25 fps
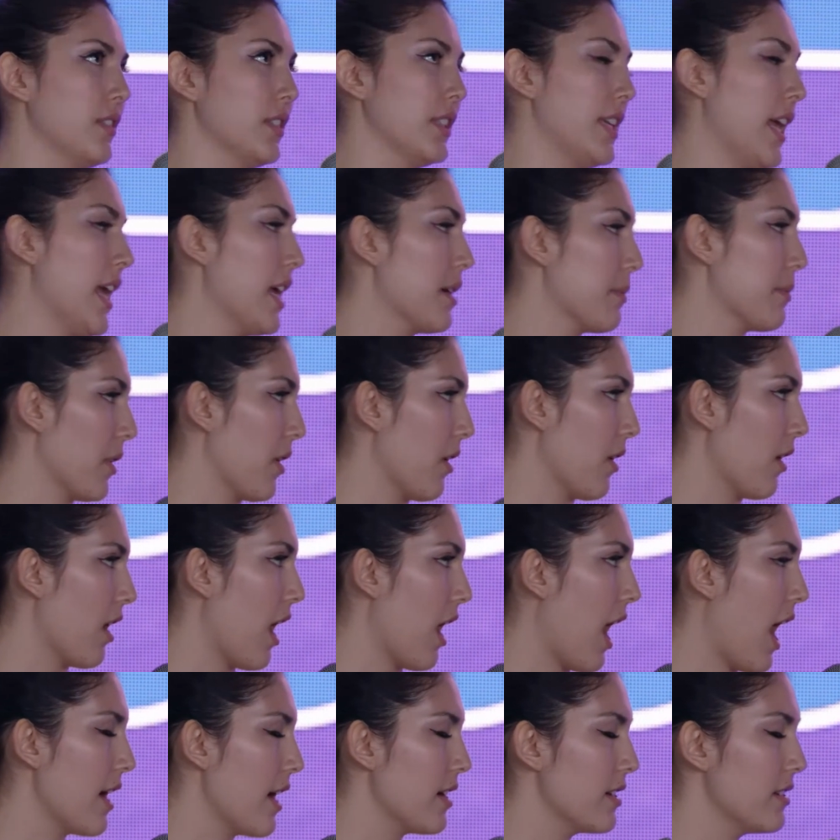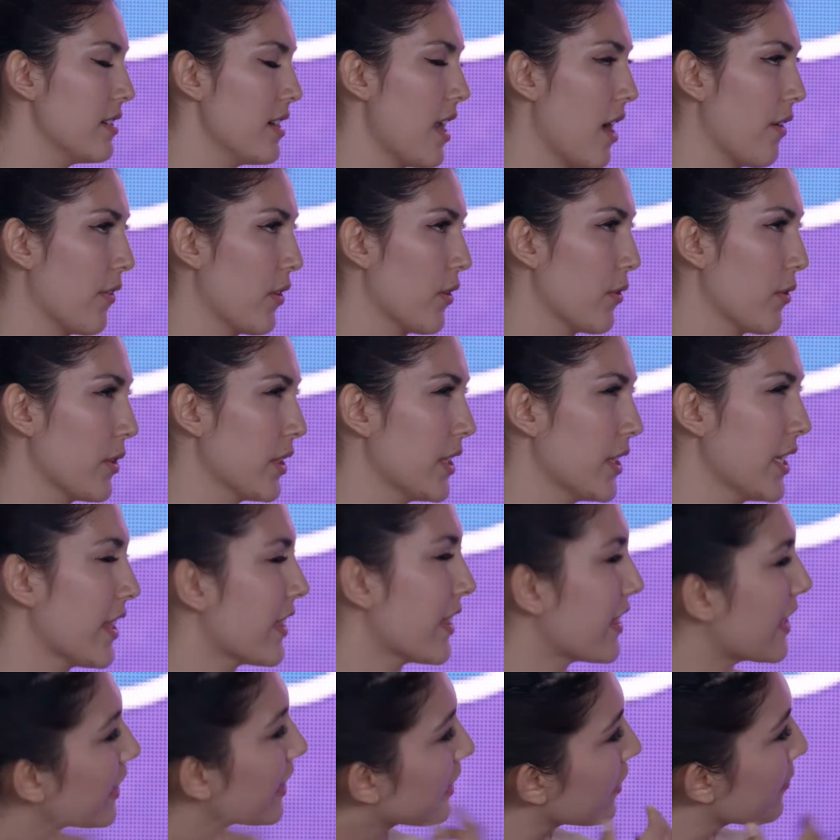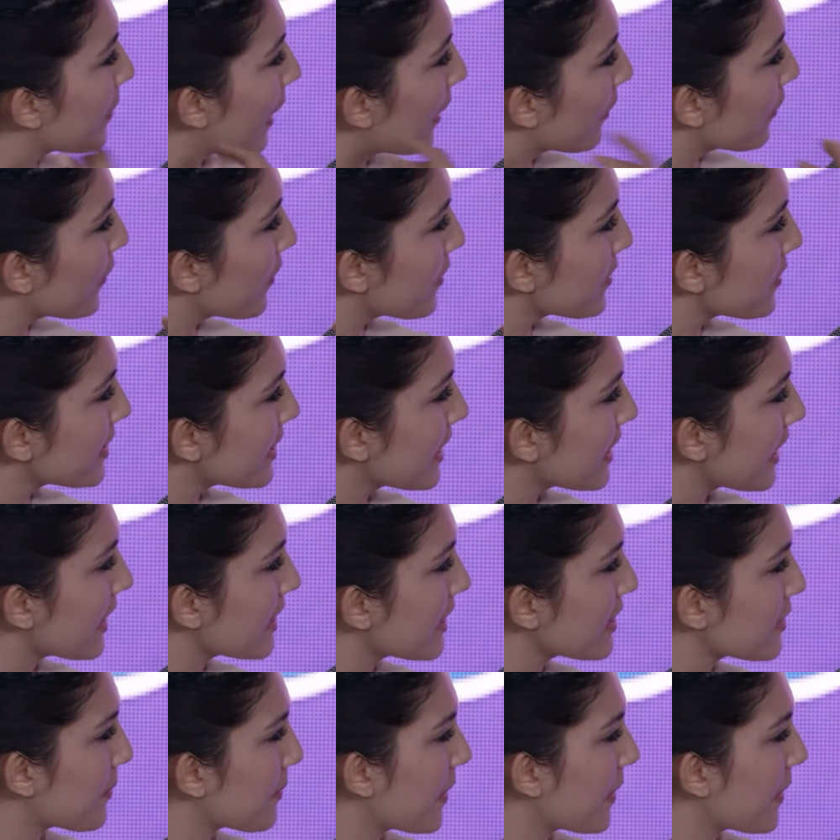gamer, I never really think about those things,